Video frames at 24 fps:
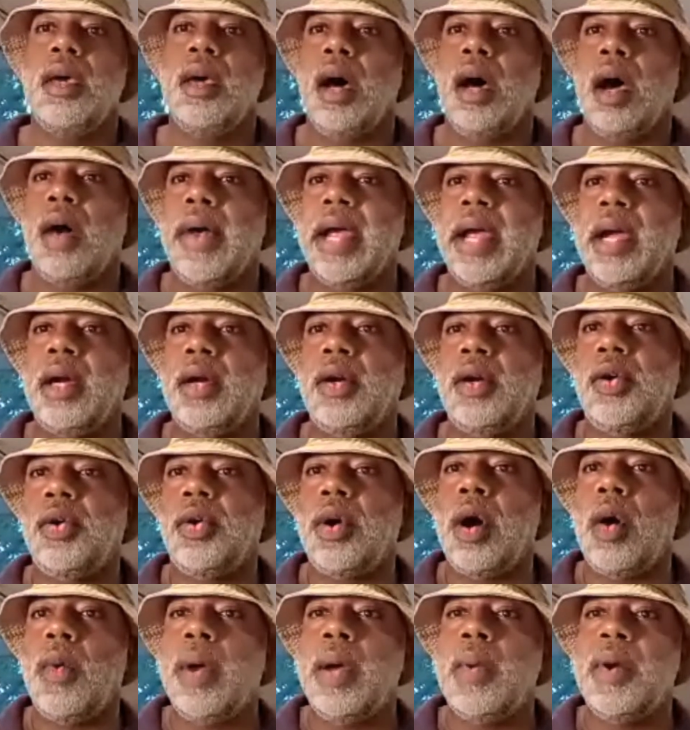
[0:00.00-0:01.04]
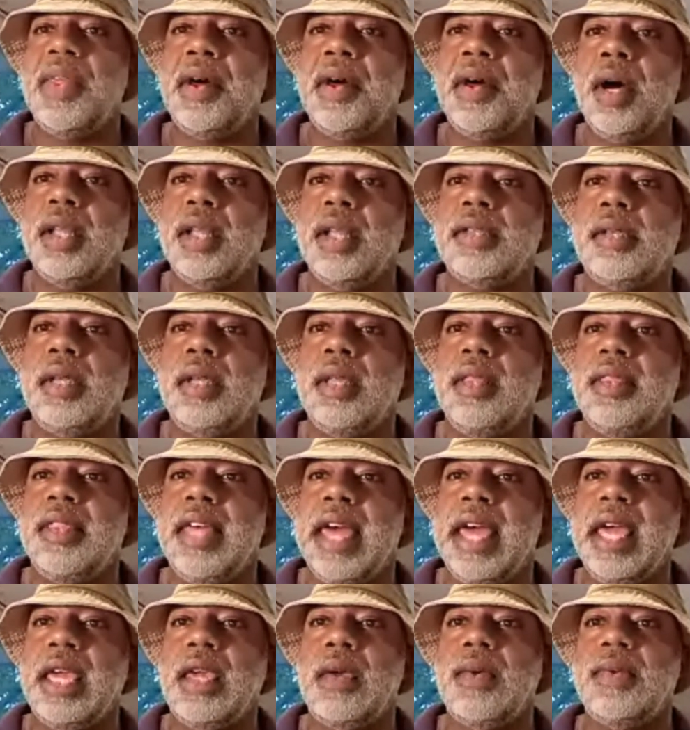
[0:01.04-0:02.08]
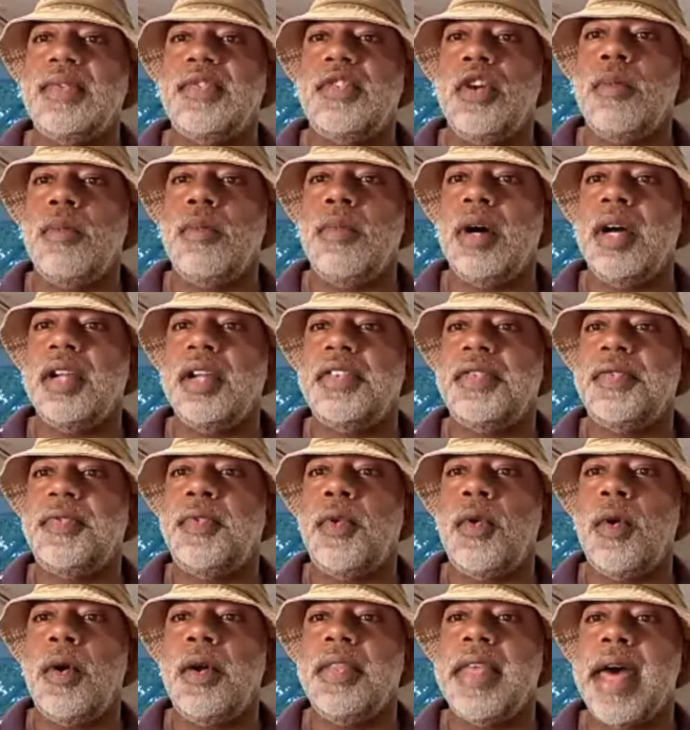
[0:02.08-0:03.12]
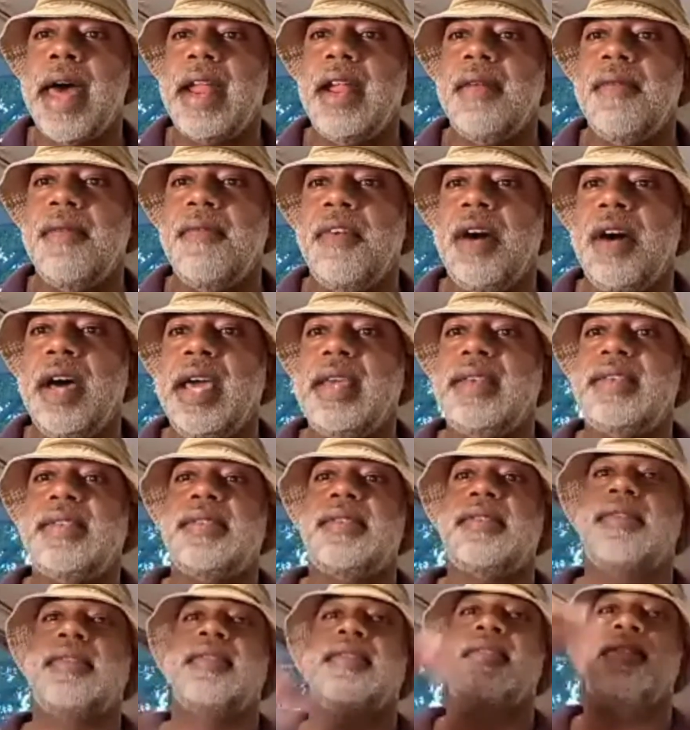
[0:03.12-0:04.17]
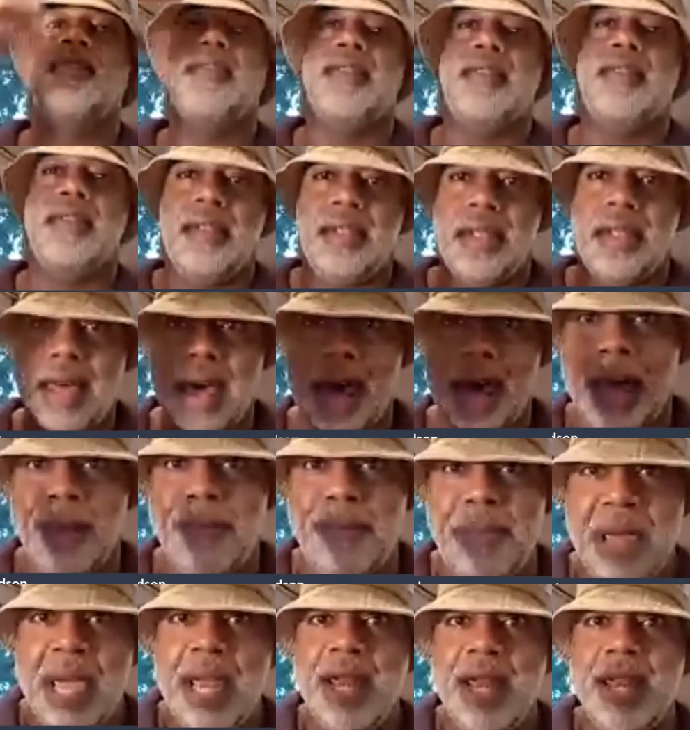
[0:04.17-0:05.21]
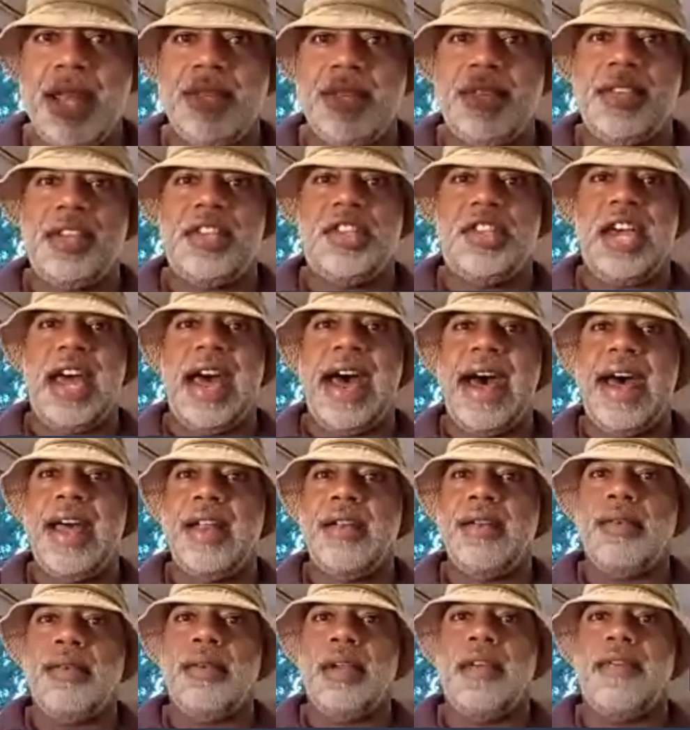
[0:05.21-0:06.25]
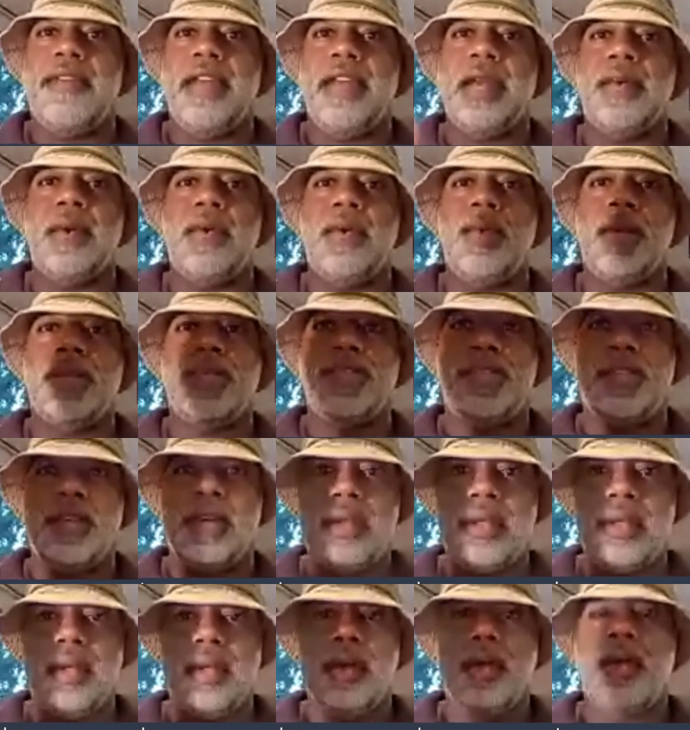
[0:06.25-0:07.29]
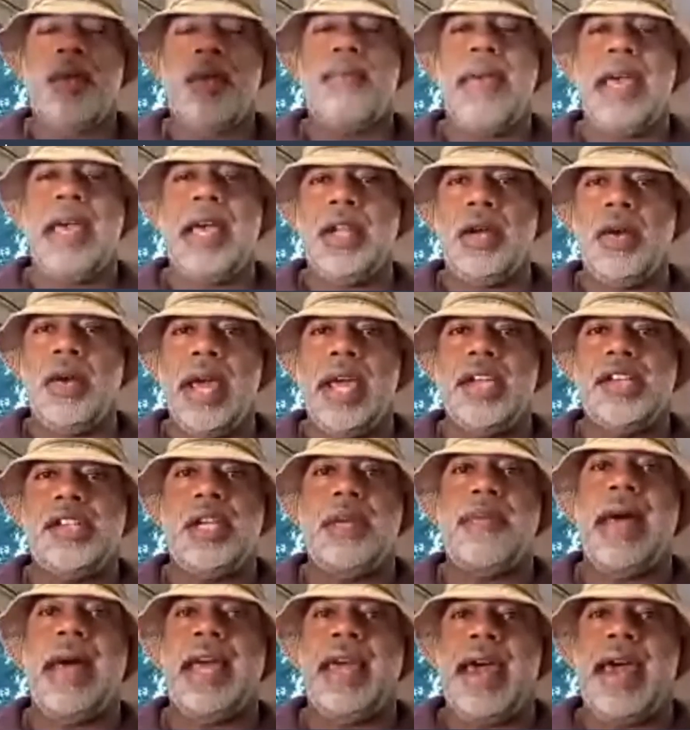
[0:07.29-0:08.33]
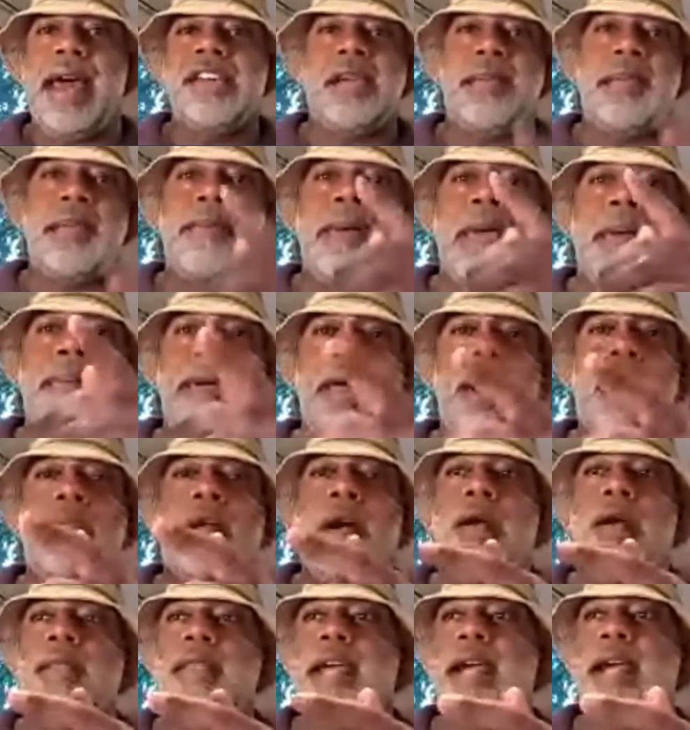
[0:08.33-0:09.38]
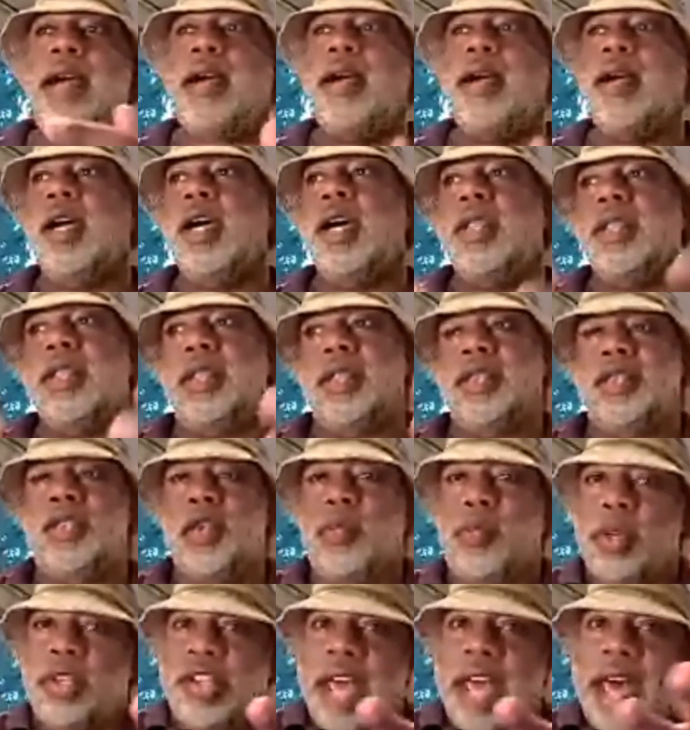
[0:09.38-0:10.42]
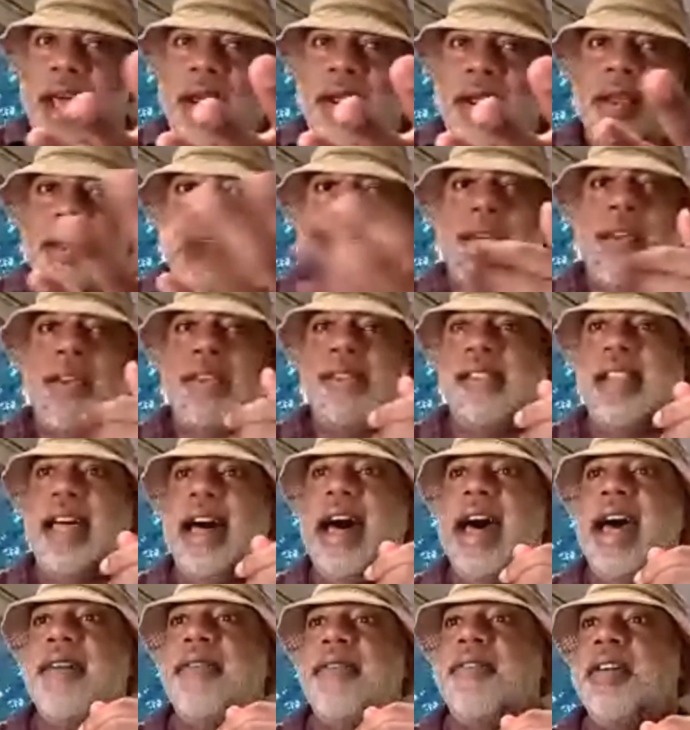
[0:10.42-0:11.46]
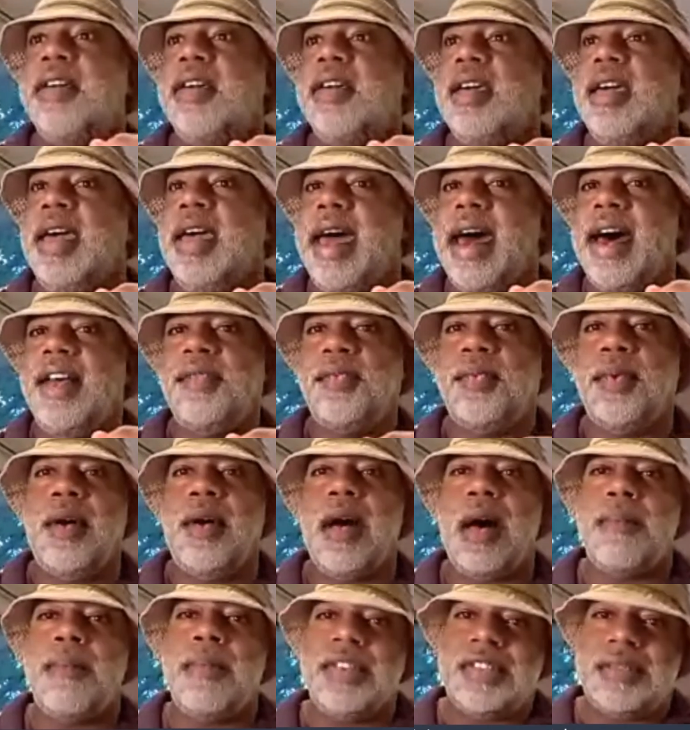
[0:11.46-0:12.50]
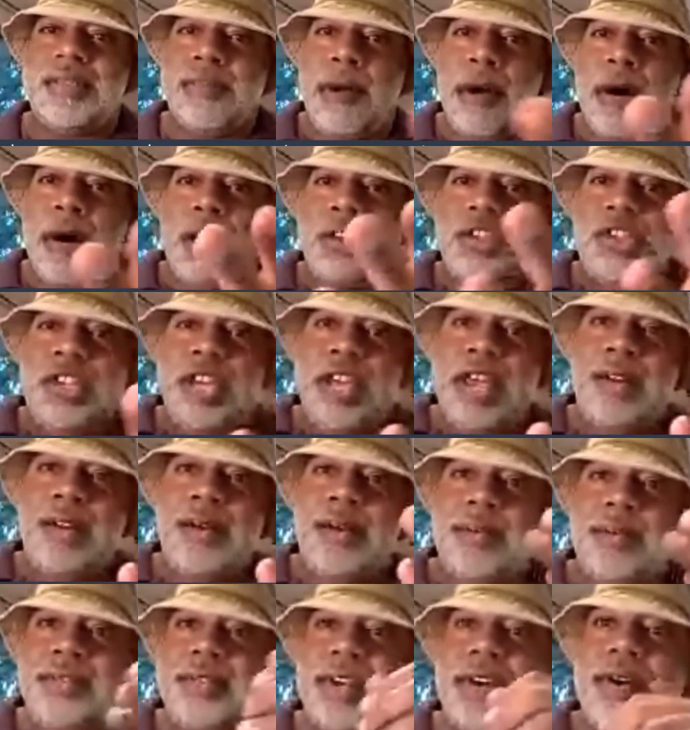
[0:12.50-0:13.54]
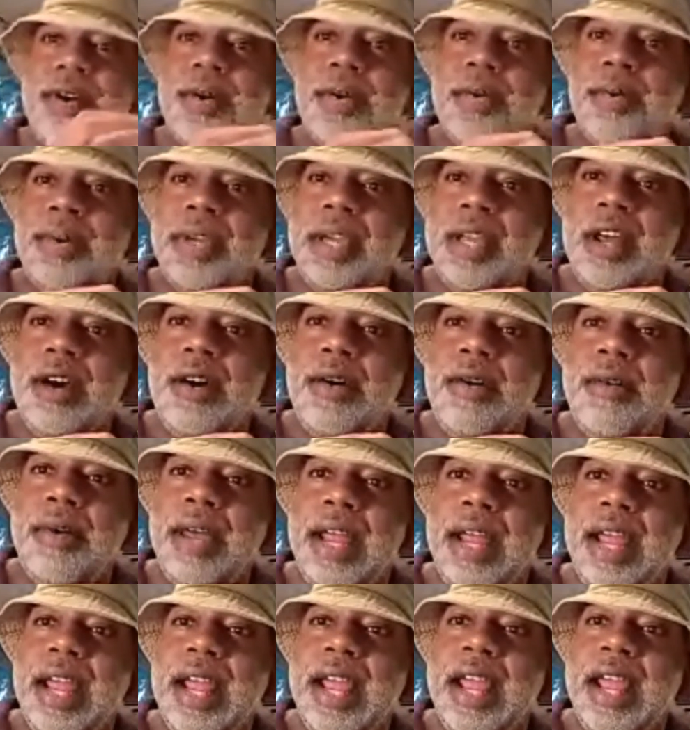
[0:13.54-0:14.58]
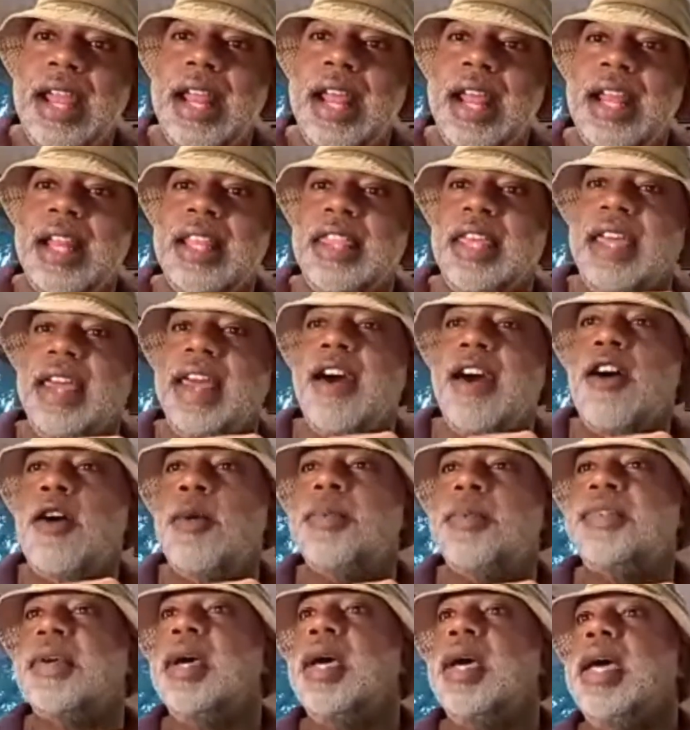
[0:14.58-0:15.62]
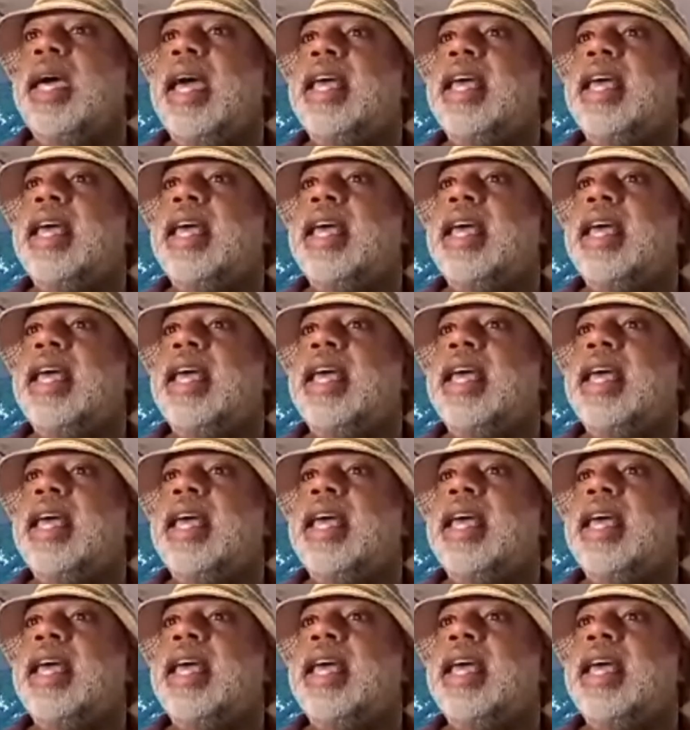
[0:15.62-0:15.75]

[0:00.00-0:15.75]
All right, Growing with Hudson, thank you so much for that advice. I pinned it to the chat. If anyone wants to make a donation, my Cash App and PayPal are there. The super chat is live as well. I'm a small channel, so, you know, anything helps.